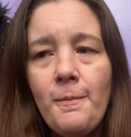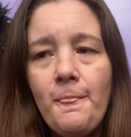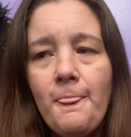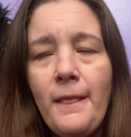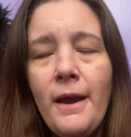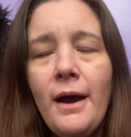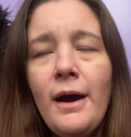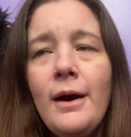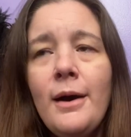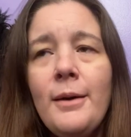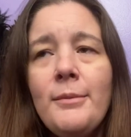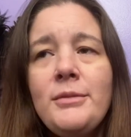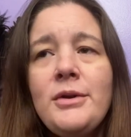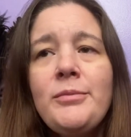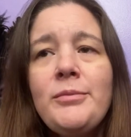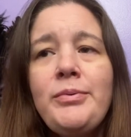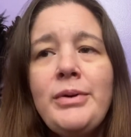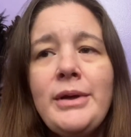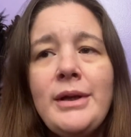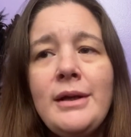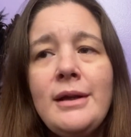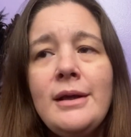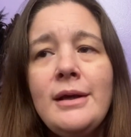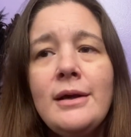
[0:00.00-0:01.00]

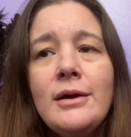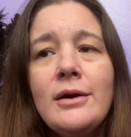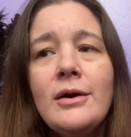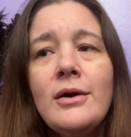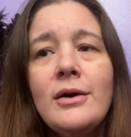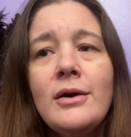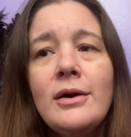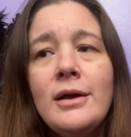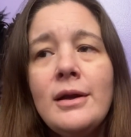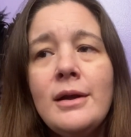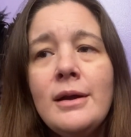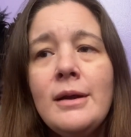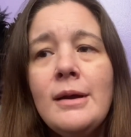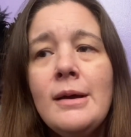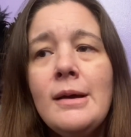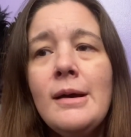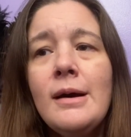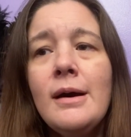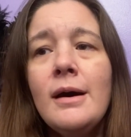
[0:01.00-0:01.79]
depending on